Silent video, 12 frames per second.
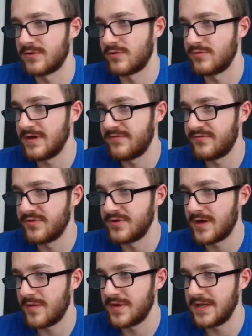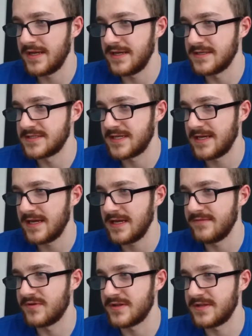So I'll read through the nominees
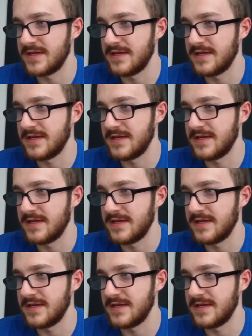here. You've